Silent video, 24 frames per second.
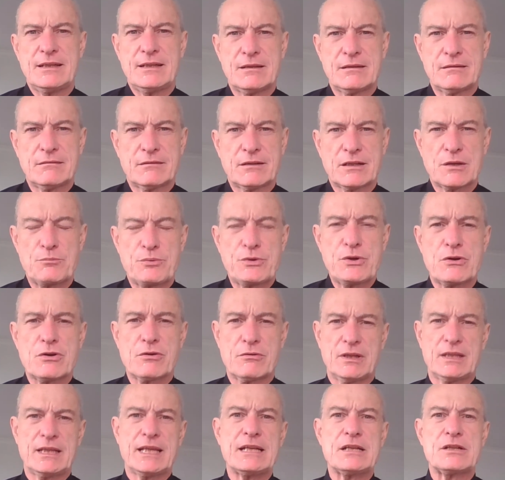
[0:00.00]
in
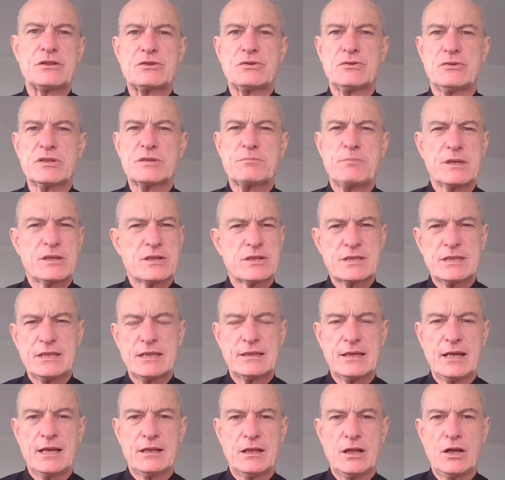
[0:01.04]
computer-related tools, but you see
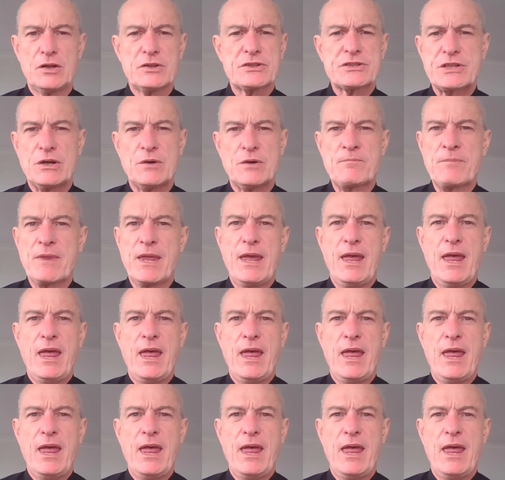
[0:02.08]
it also,